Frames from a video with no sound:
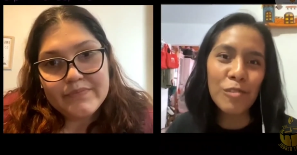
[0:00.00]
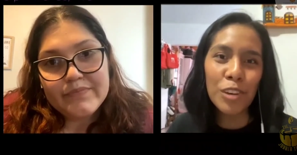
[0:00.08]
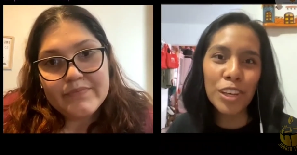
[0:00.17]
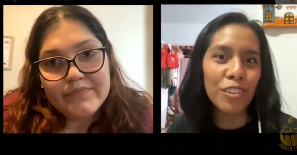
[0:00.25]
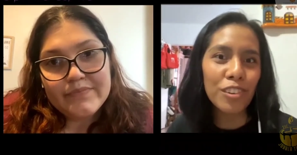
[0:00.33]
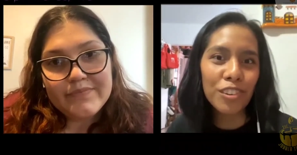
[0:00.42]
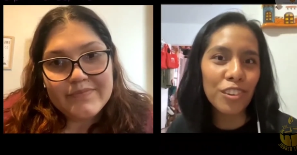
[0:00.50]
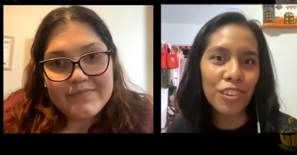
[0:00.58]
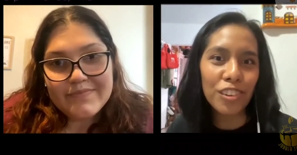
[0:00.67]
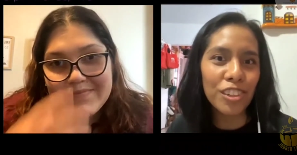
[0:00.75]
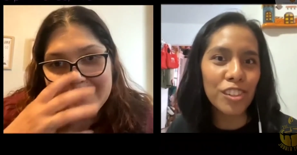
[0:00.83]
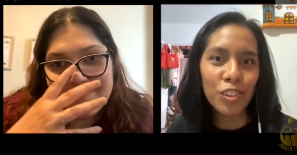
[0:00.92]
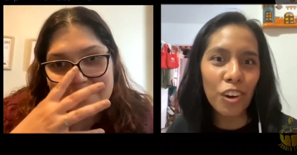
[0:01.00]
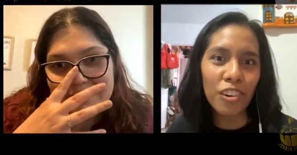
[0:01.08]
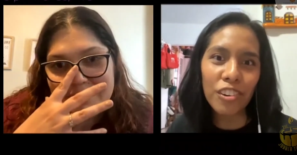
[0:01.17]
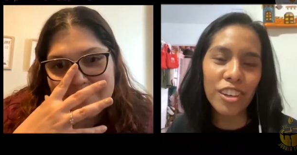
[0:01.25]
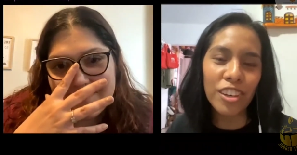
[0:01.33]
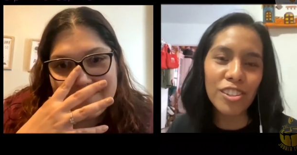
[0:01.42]
Speaker 1: you don't know their
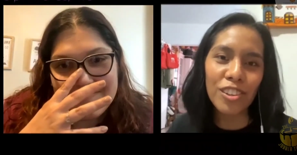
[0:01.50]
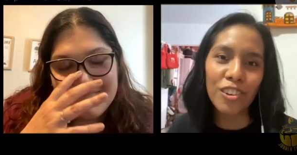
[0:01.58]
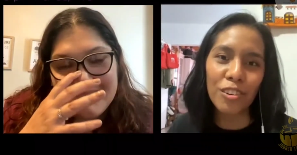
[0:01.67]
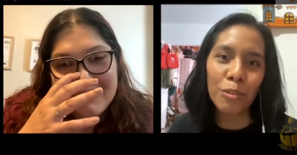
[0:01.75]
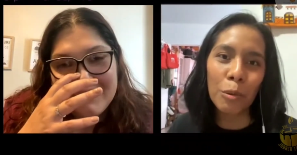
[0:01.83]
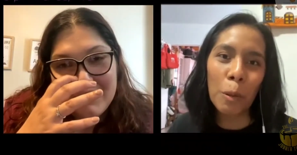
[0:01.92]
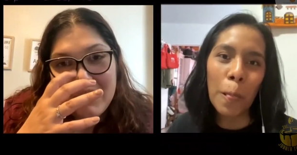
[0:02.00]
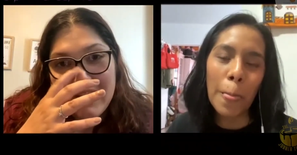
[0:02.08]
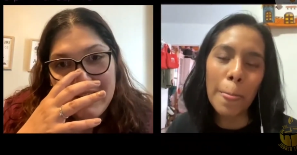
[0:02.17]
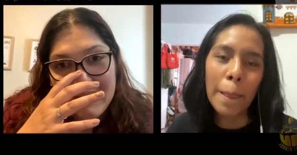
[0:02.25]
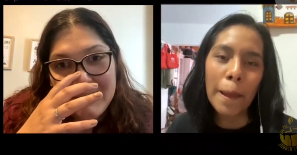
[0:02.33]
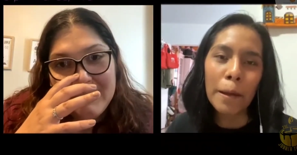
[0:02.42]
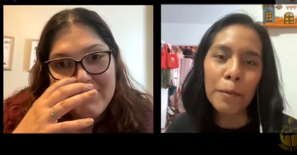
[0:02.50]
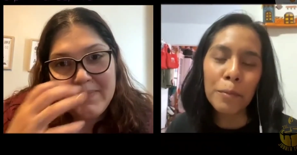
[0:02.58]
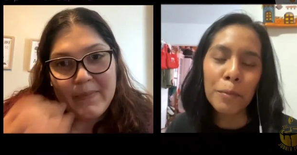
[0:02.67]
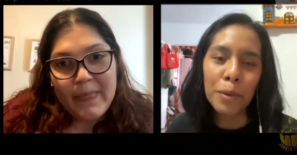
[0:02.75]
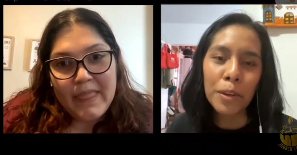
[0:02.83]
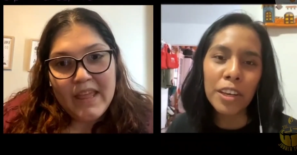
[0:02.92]
story. So right.
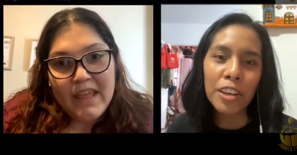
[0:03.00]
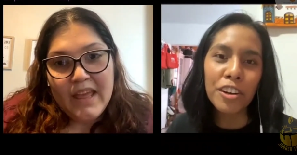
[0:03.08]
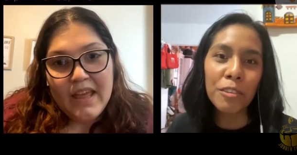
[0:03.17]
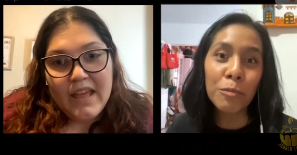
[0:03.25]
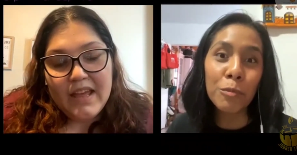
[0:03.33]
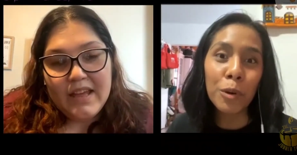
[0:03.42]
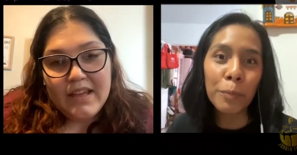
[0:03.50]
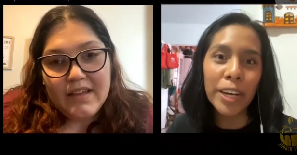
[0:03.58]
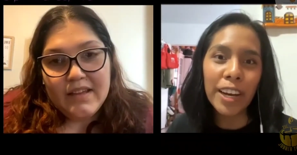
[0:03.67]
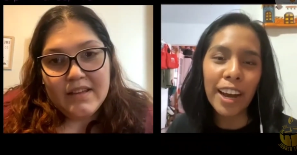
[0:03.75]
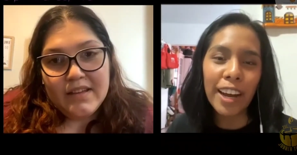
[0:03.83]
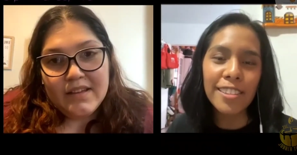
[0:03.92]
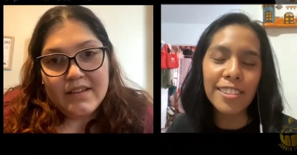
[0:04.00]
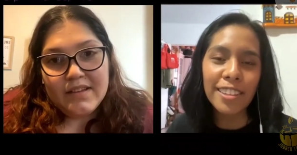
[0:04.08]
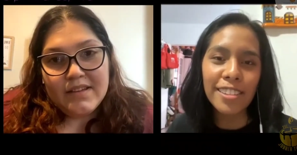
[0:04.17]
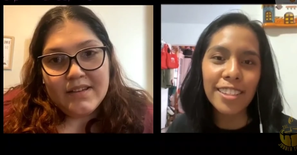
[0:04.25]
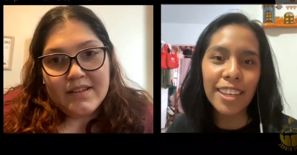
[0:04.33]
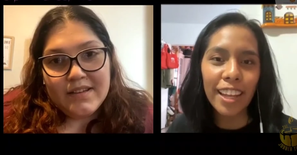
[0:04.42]
we women gotta stick
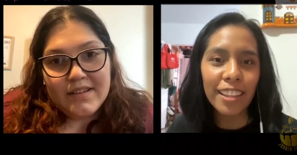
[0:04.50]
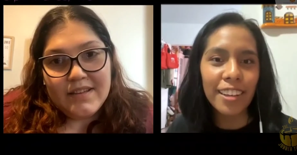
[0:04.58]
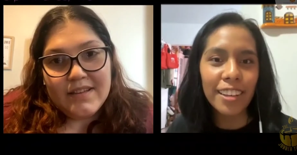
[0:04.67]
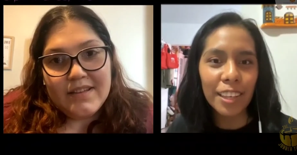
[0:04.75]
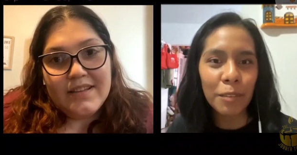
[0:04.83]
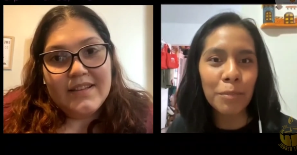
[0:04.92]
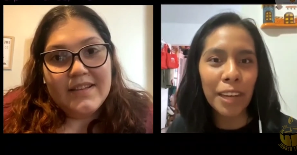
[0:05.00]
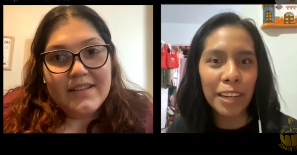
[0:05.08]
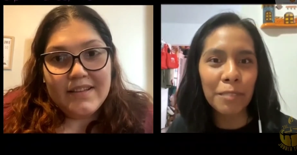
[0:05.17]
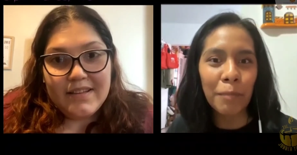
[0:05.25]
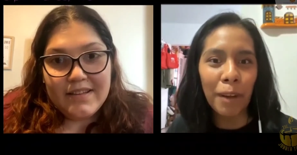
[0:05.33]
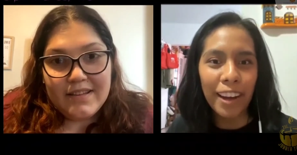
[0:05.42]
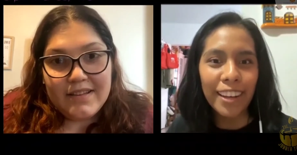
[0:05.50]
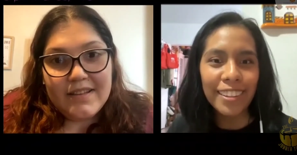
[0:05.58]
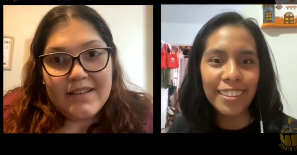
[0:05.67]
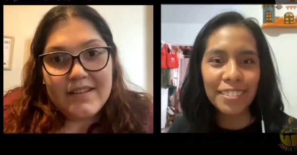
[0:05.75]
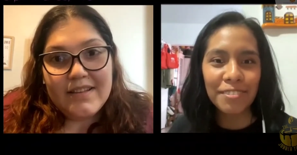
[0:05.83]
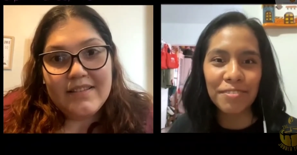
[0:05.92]
together and keep that in mind.
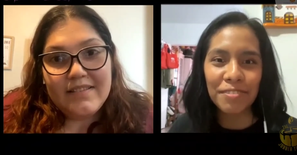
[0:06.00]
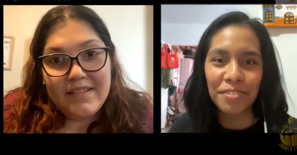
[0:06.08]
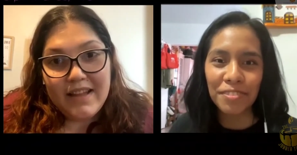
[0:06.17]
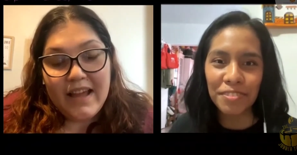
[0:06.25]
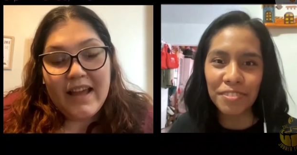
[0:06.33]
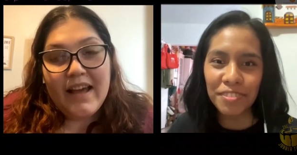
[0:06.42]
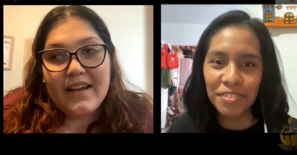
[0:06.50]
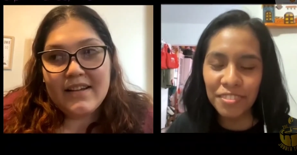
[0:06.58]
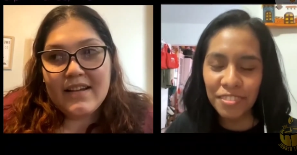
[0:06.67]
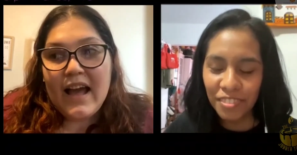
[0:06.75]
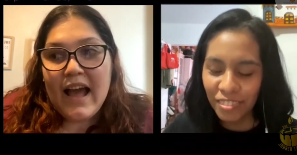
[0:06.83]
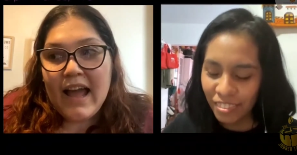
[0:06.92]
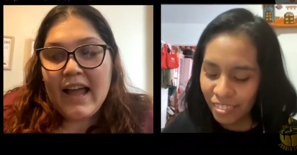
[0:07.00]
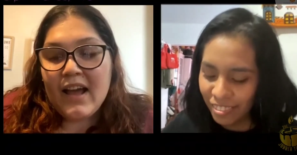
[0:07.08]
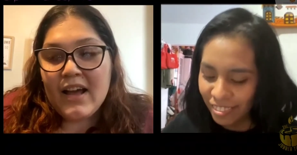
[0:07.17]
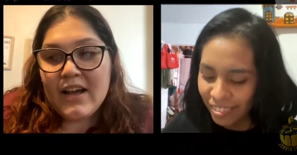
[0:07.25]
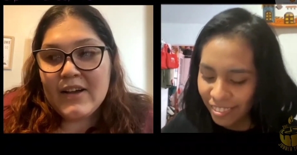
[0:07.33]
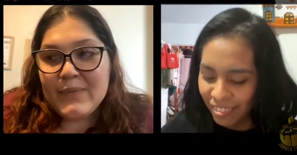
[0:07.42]
Speaker 2: Yeah, I
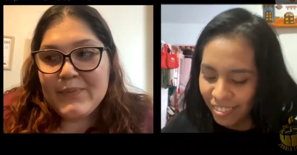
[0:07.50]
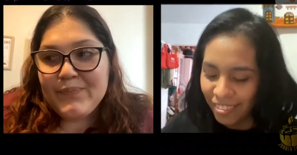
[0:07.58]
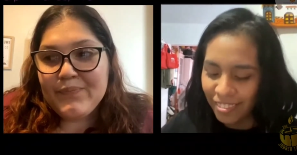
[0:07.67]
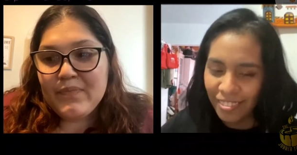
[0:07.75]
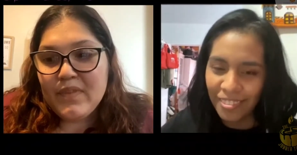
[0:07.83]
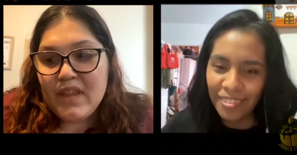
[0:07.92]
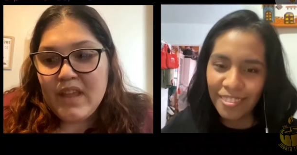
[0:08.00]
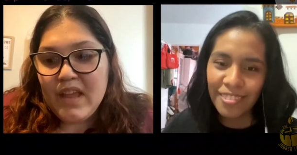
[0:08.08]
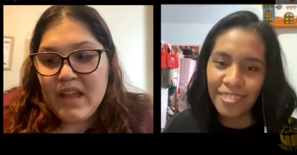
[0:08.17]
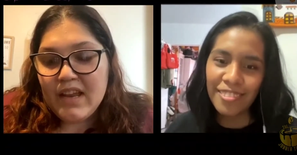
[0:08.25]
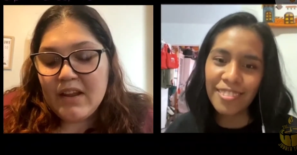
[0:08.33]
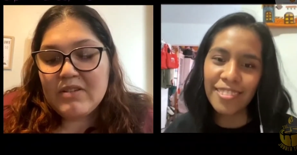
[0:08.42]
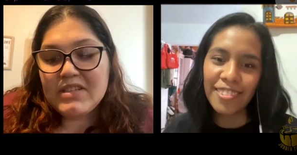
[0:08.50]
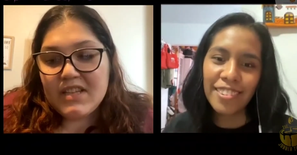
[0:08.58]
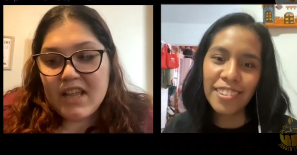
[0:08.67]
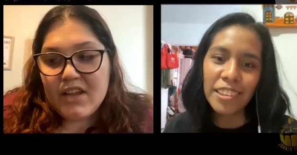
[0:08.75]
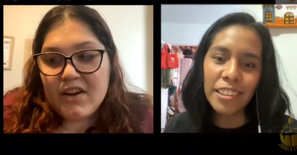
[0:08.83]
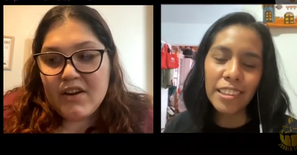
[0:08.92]
um, there was
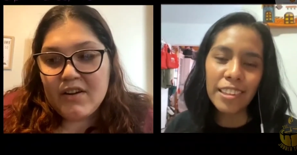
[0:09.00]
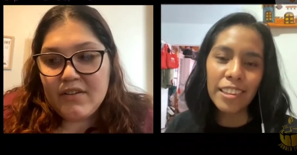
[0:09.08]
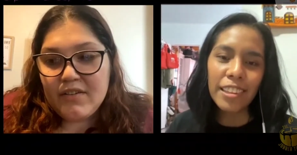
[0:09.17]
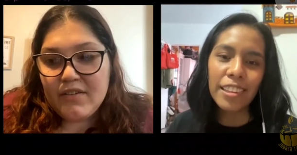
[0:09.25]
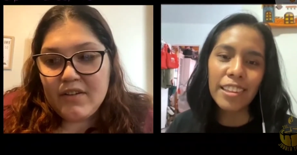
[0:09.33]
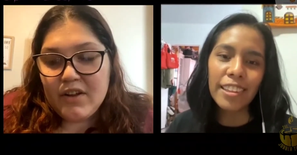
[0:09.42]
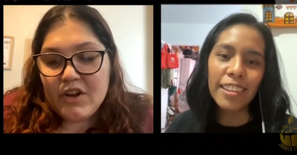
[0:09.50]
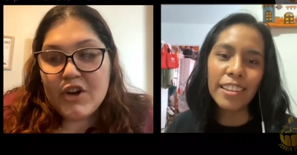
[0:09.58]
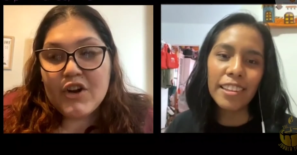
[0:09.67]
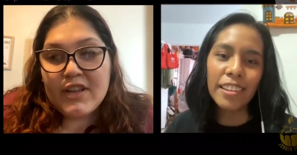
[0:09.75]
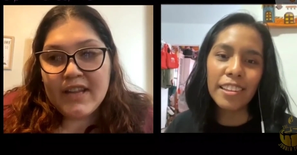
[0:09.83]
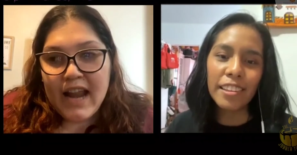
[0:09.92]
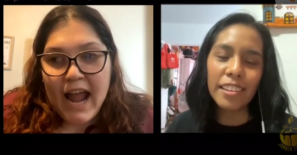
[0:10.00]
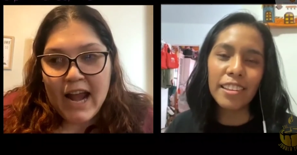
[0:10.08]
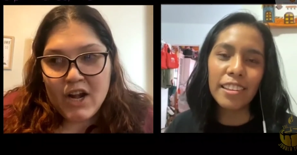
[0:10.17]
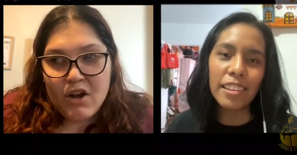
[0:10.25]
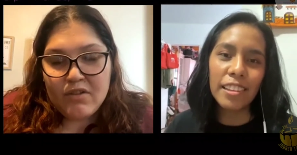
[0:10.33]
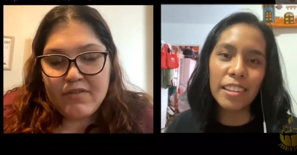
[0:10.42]
another girl that I
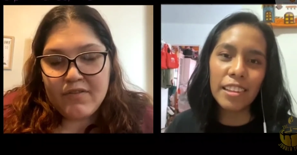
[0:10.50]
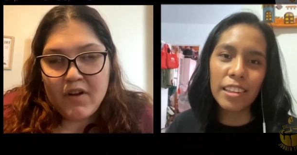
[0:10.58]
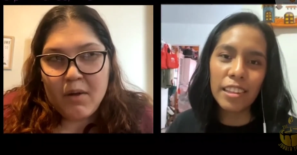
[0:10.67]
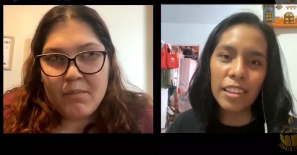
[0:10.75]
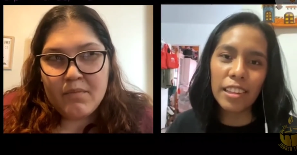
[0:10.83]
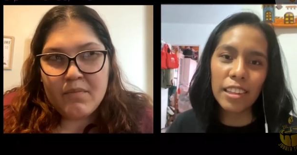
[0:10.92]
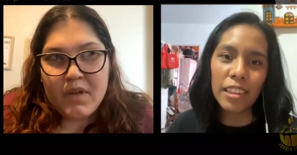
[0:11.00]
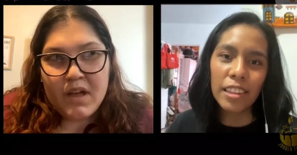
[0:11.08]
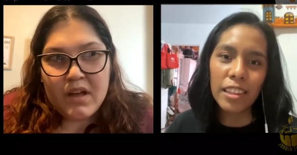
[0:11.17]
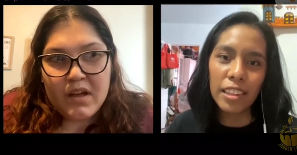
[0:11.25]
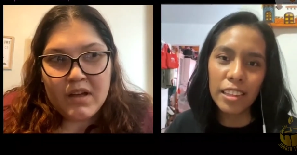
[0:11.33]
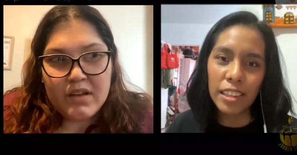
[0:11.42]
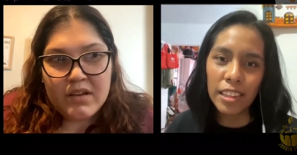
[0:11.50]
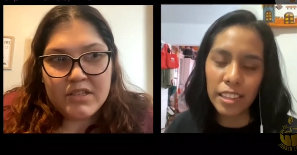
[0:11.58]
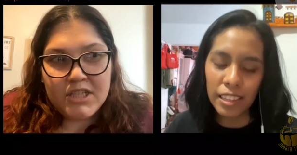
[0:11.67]
know from. Uh, she